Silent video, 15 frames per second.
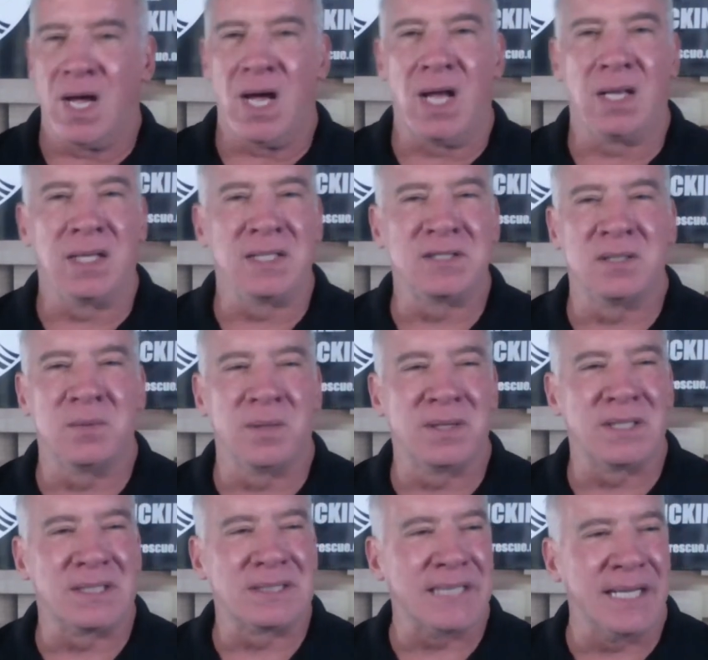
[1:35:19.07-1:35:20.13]
I listen to what
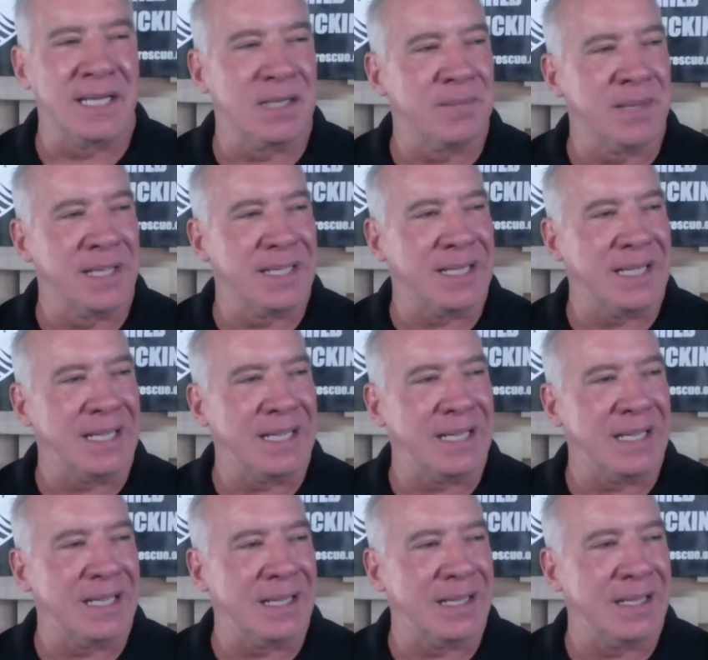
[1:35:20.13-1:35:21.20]
they're saying. I'm like,
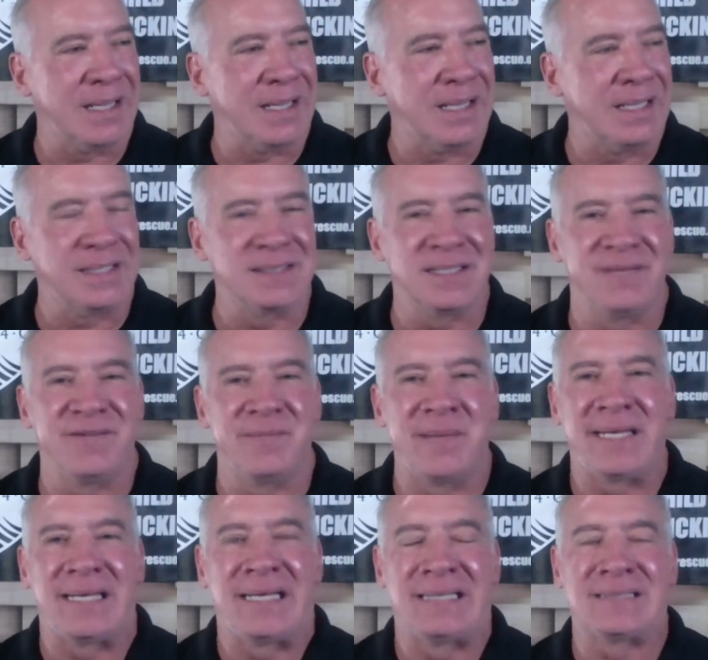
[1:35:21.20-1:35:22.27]
it doesn't even
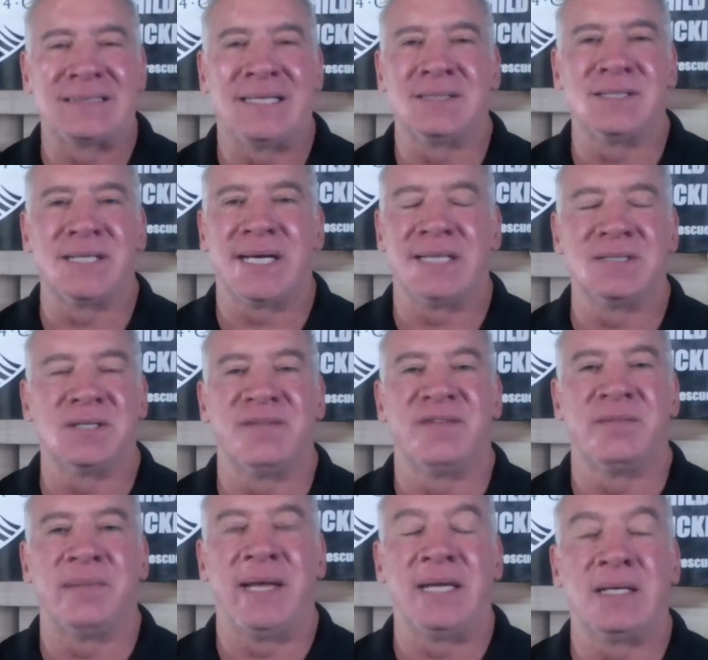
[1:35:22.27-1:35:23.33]
make any sense. You guys aren't
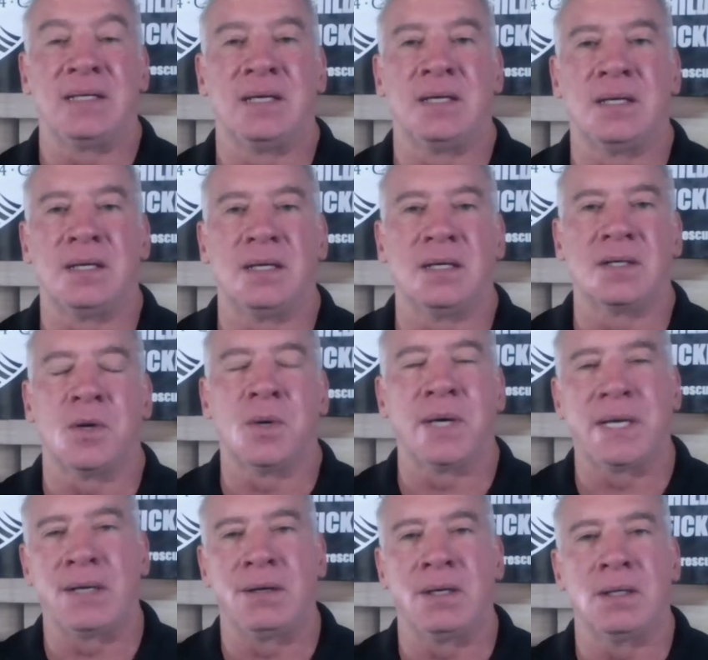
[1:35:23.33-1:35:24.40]
even making a
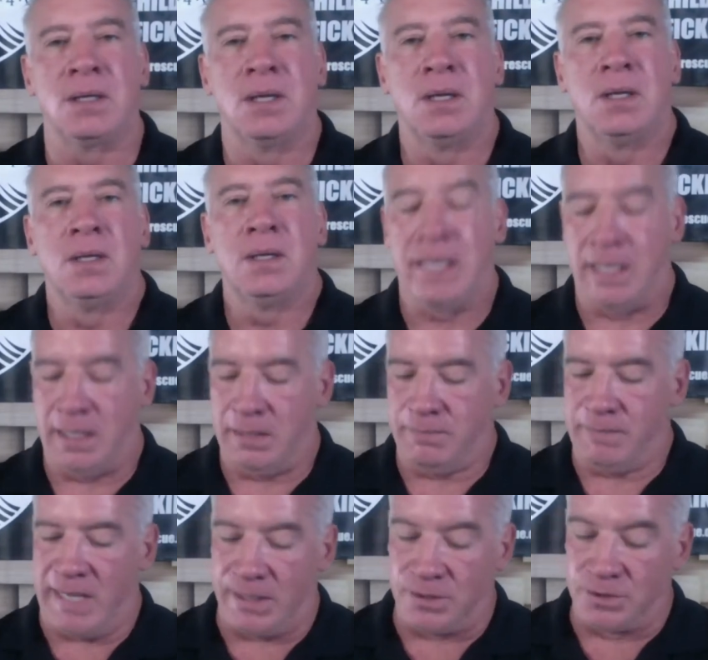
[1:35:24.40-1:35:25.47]
coherent
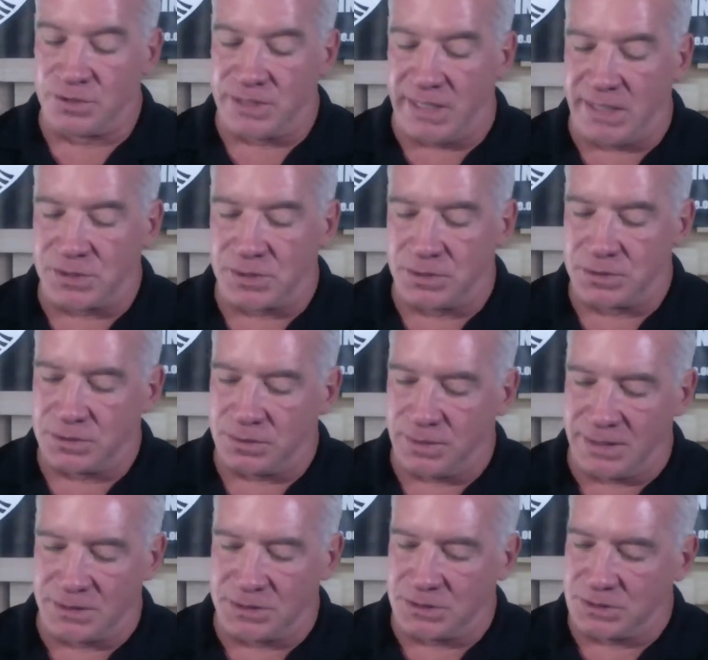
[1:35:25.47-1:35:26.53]
accusation. So
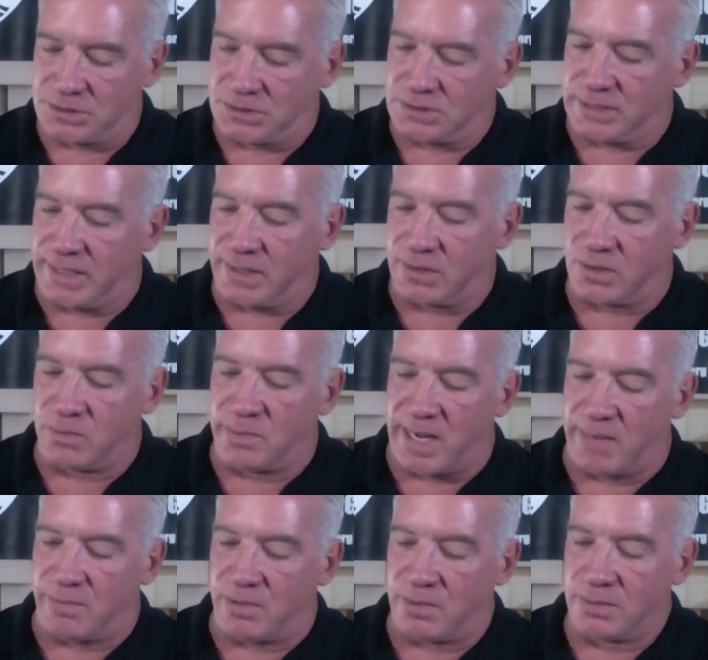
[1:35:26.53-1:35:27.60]
again, just
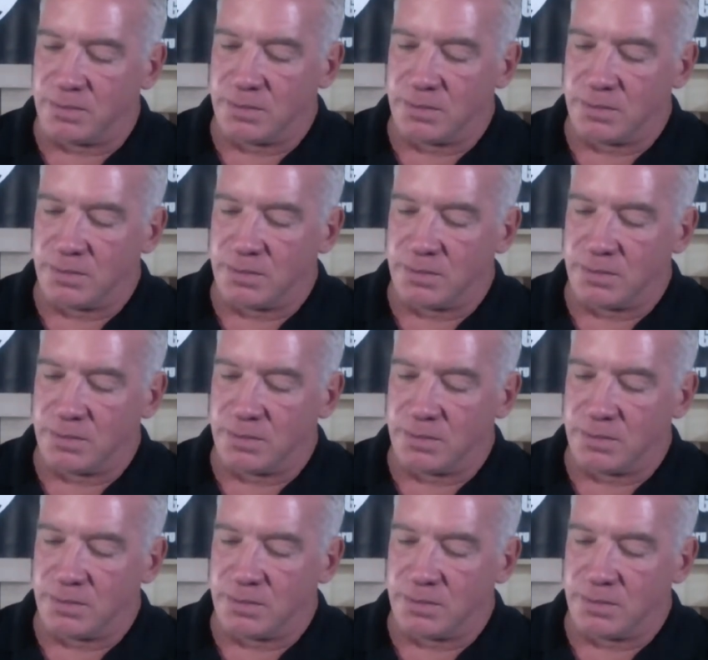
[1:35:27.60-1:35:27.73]
psychobabble.